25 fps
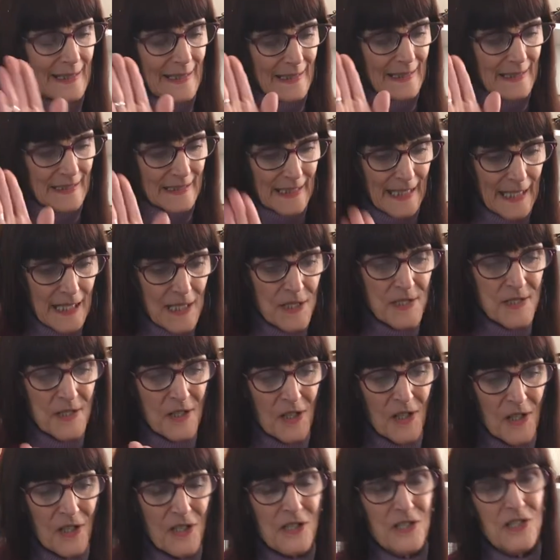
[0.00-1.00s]
things
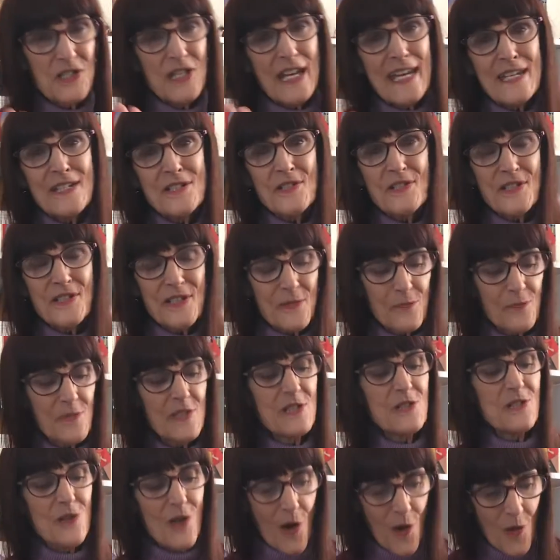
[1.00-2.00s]
are changing. We
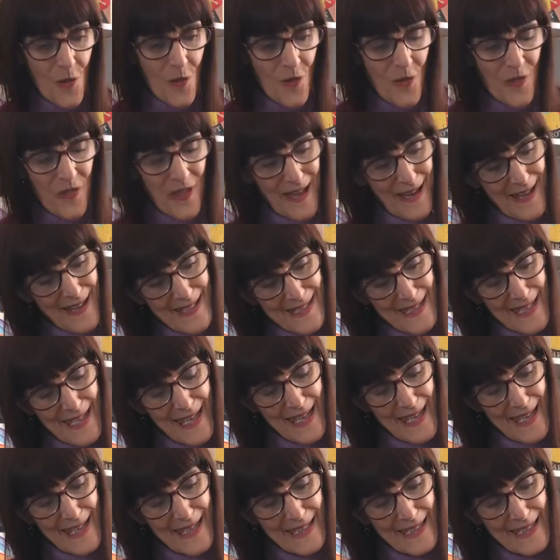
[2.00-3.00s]
know that, and